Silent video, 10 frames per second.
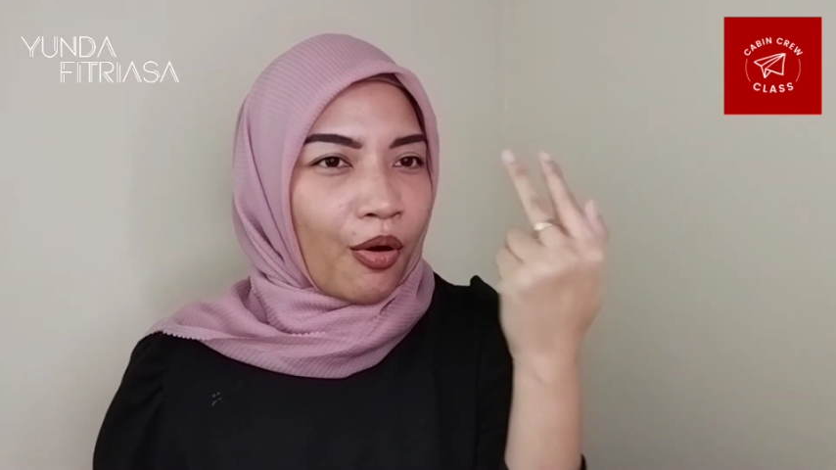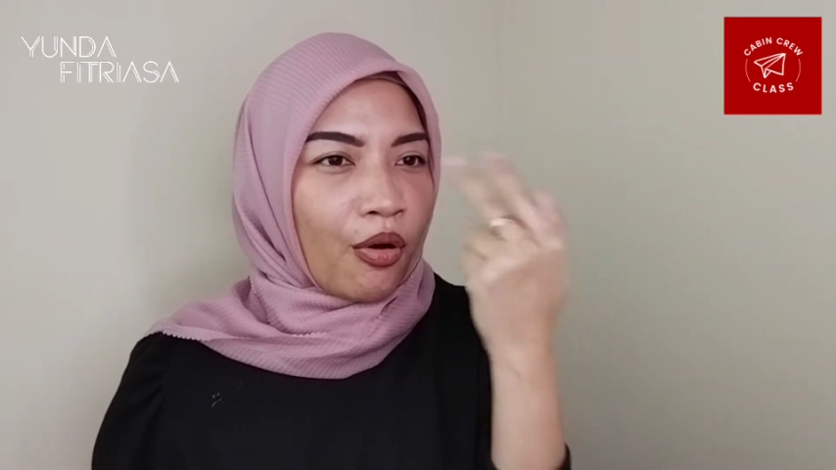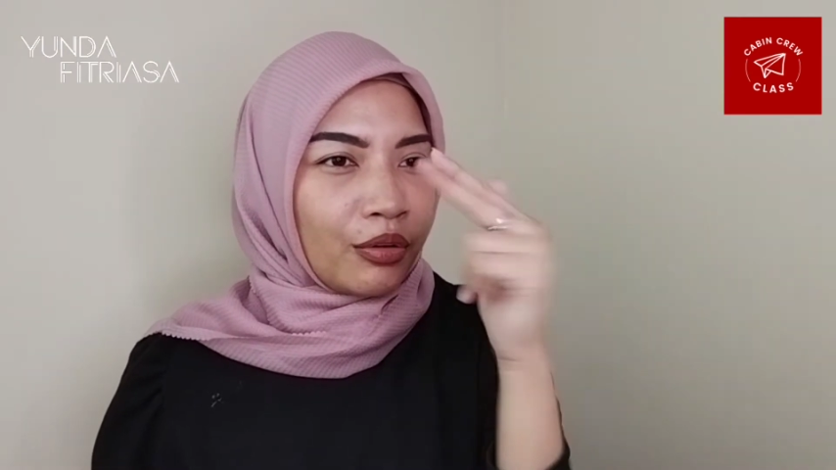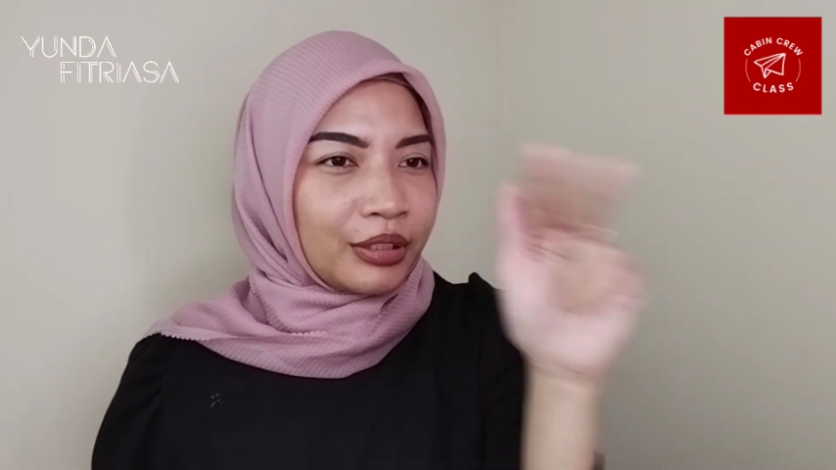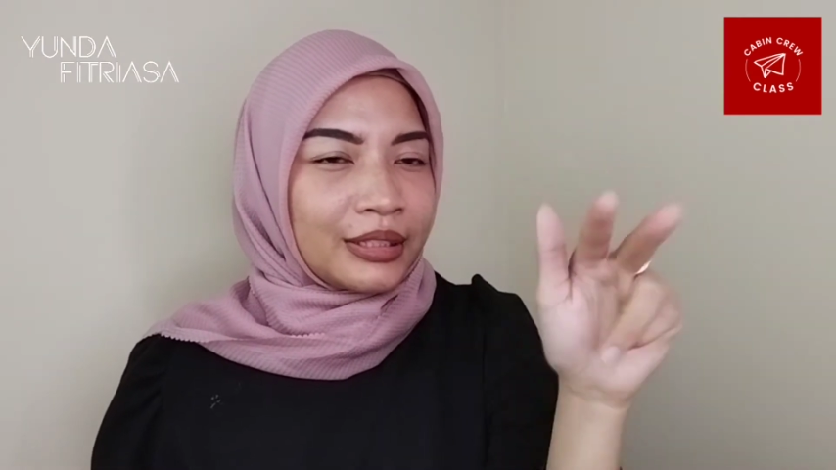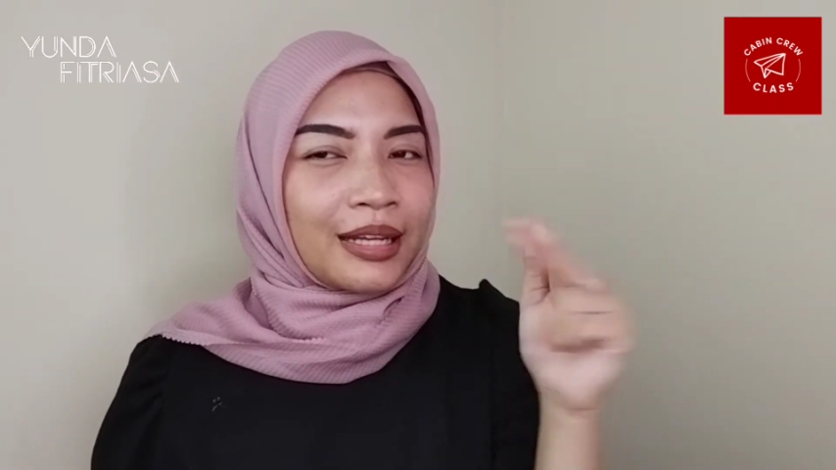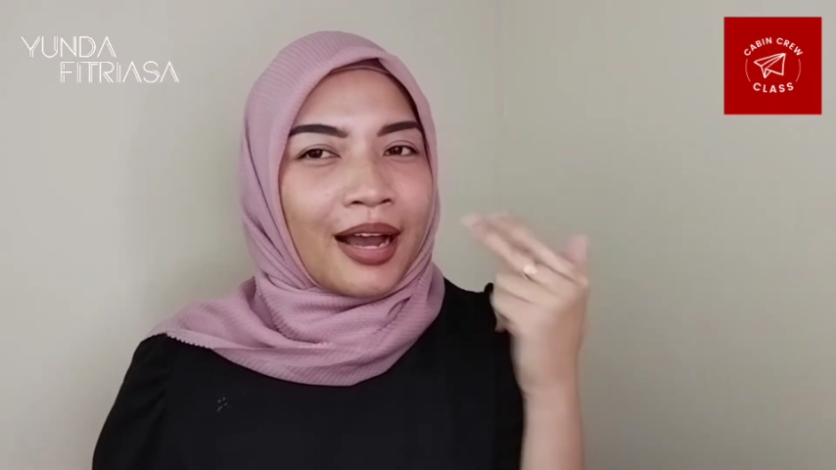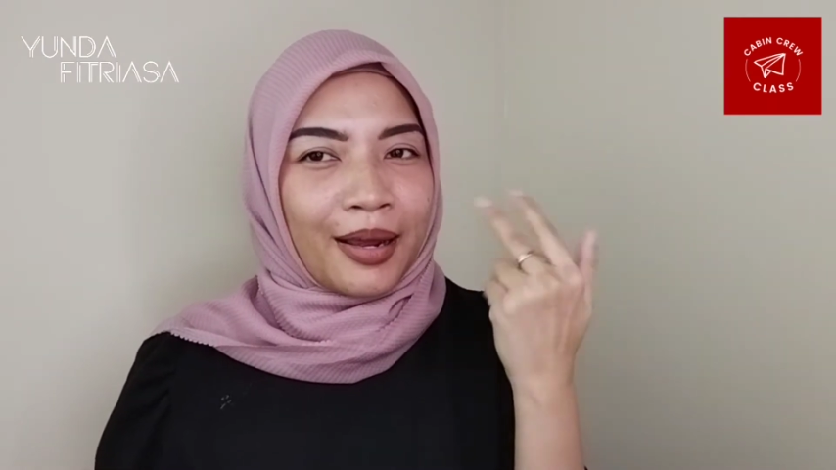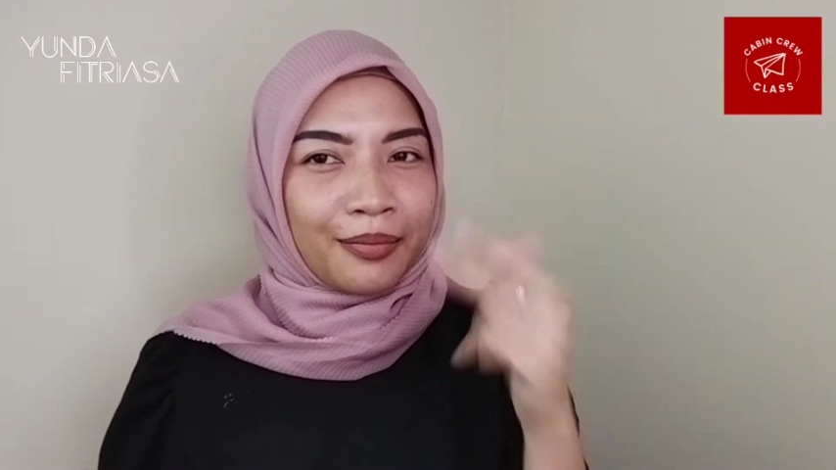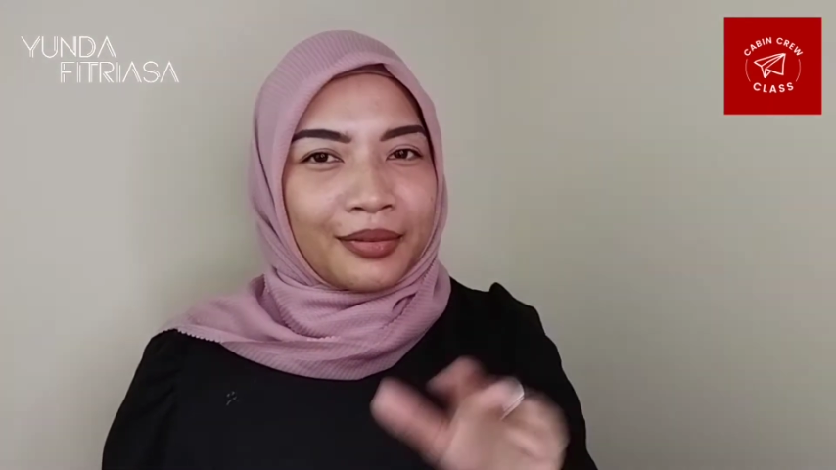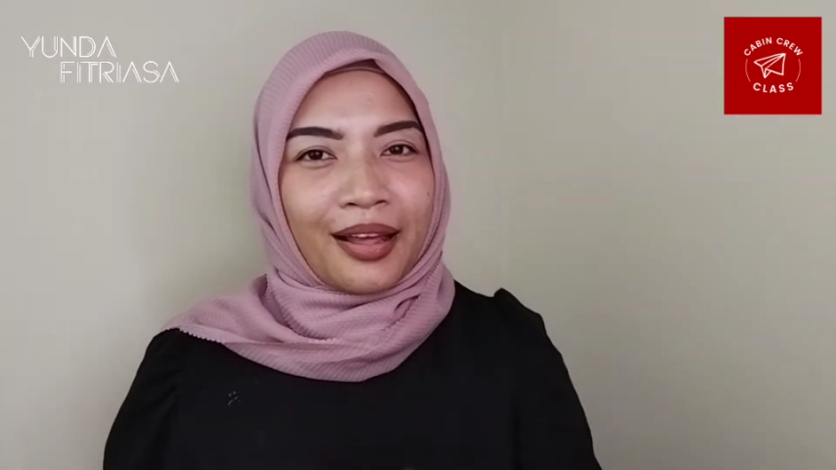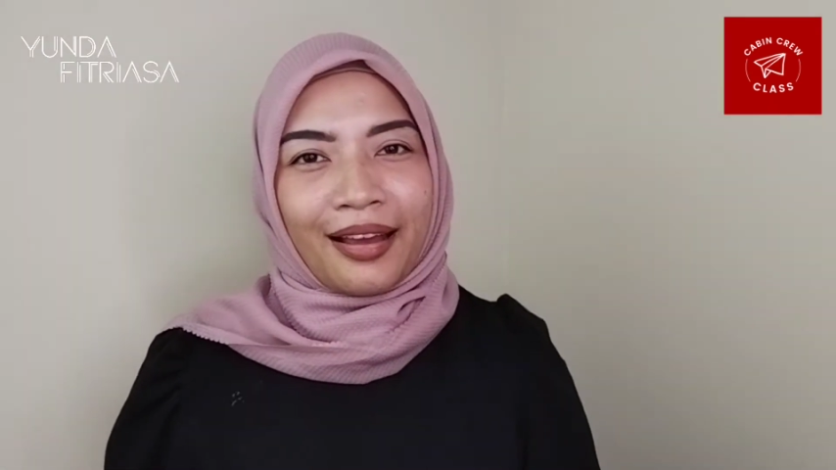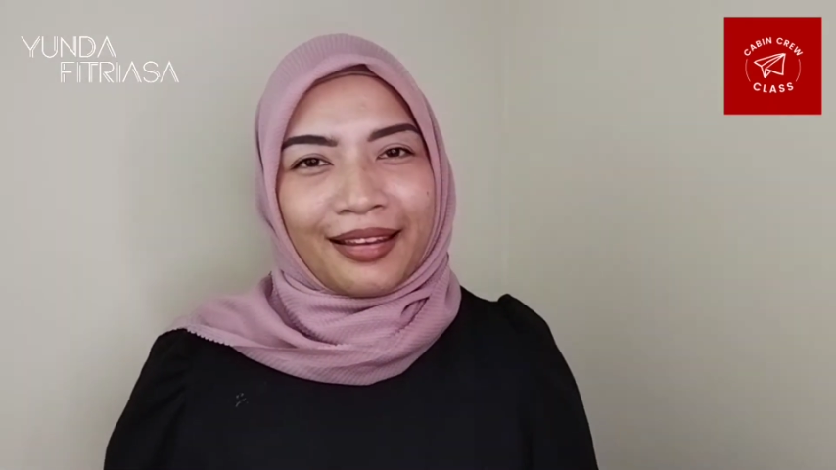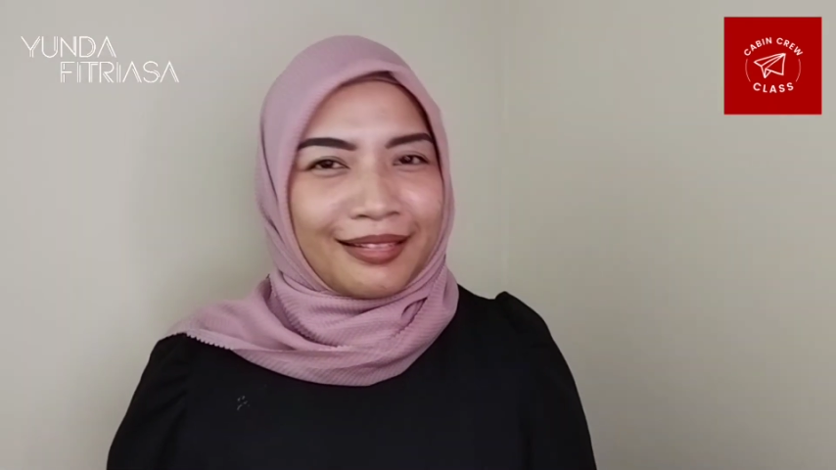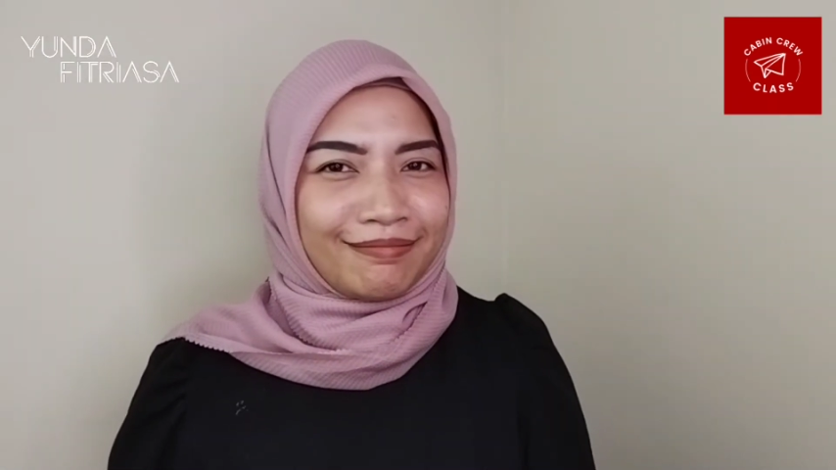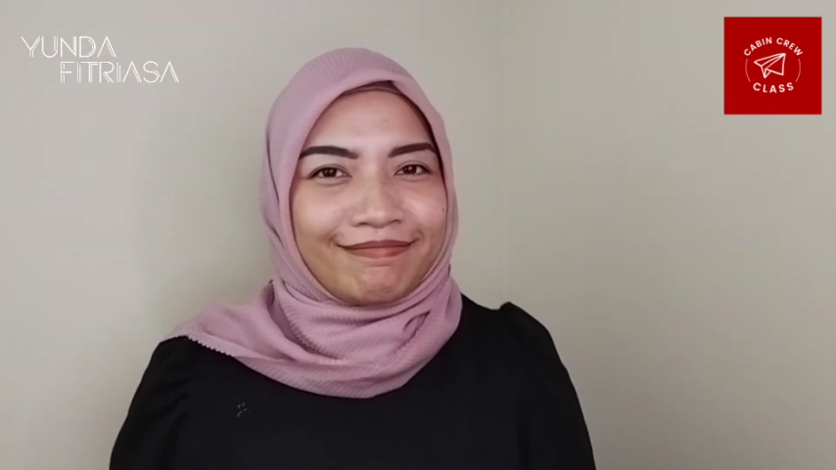all the time, like